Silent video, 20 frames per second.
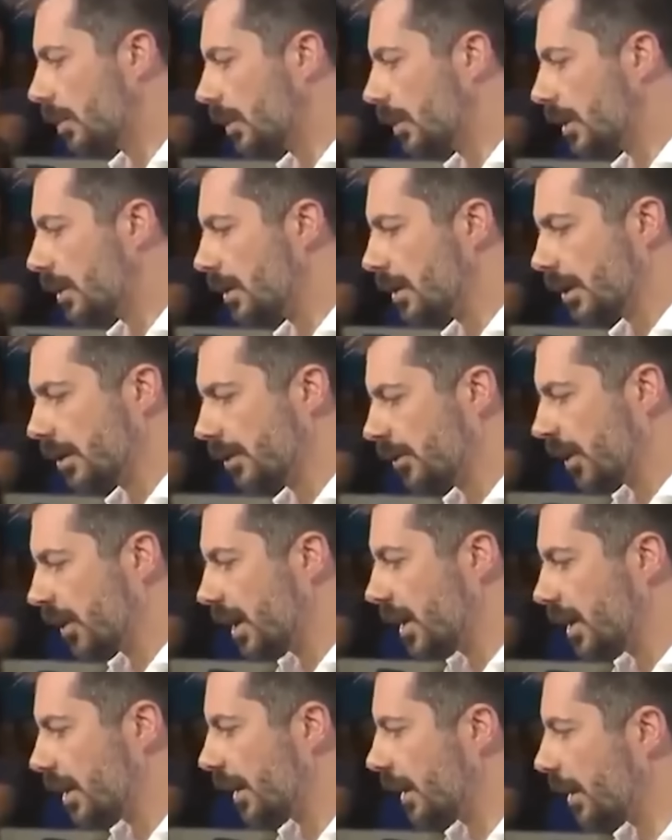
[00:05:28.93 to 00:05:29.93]
They're
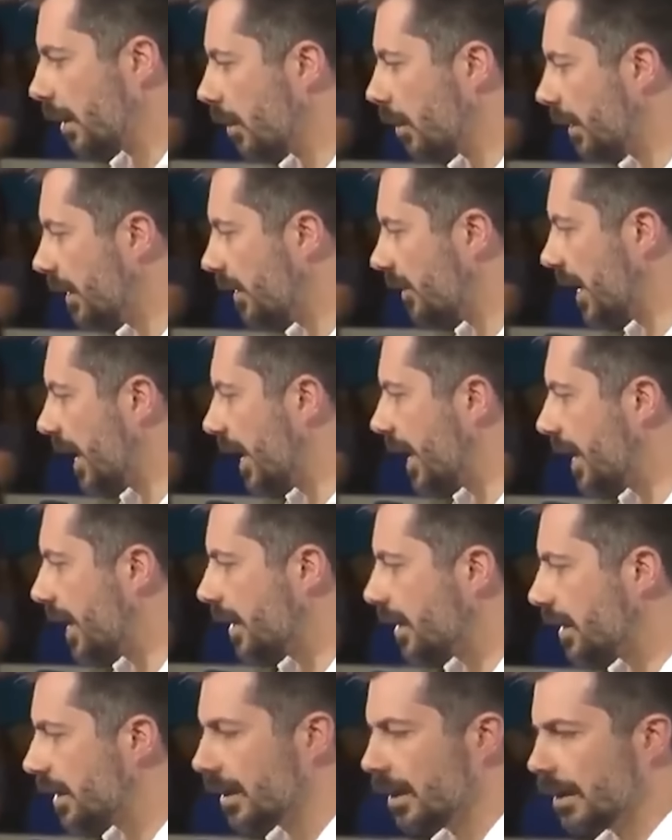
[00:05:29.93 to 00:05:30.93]
saying like, oh, well, this
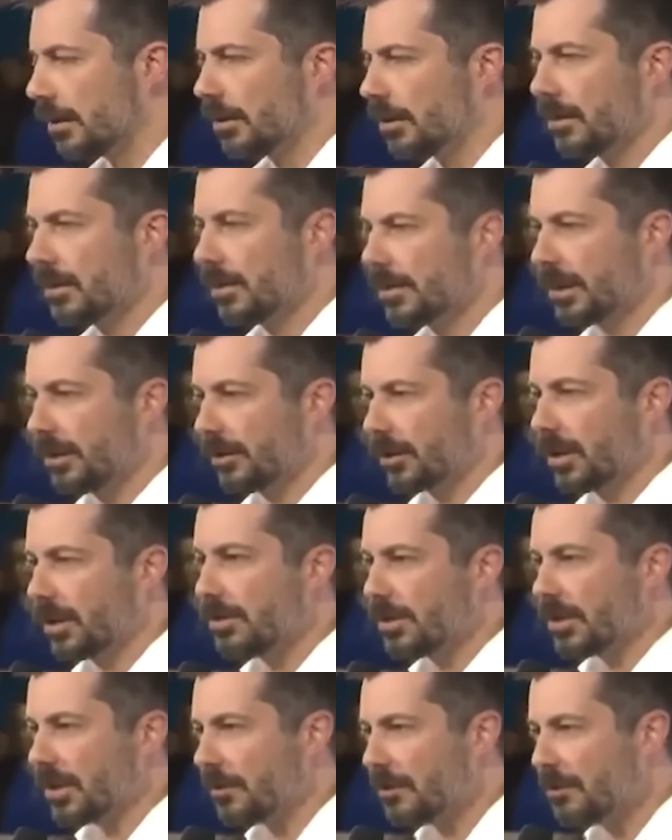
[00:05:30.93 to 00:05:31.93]
guy, he's a
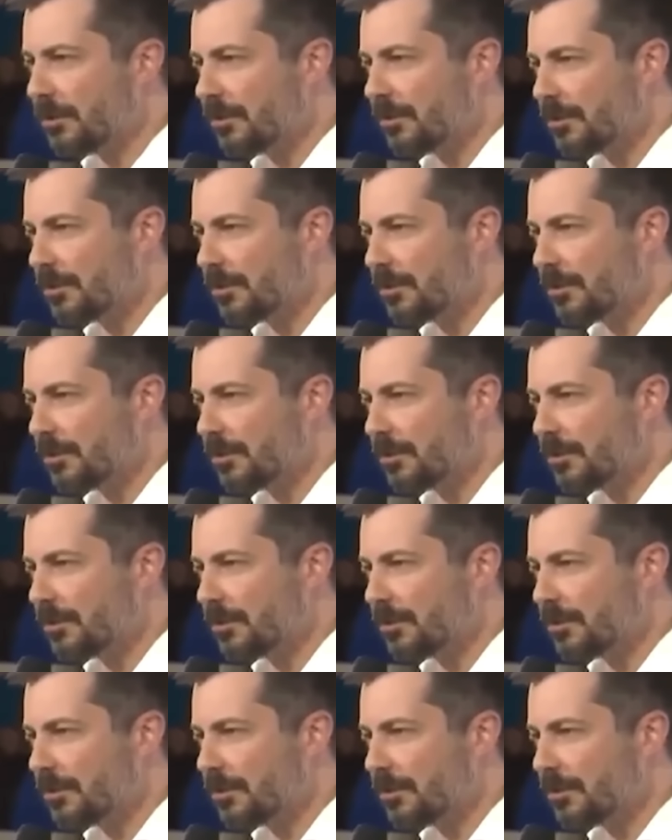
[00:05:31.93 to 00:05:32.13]
criminal.